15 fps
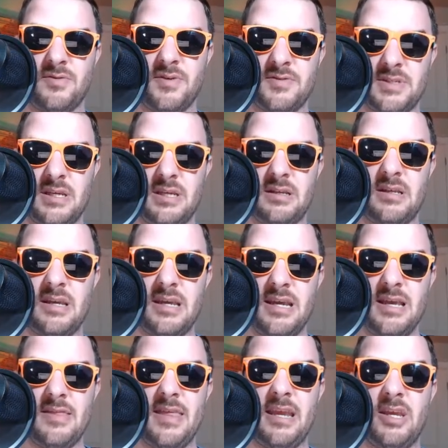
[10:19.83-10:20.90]
15,
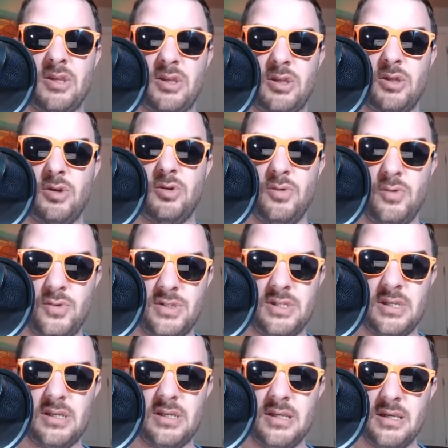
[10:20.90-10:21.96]
they could use,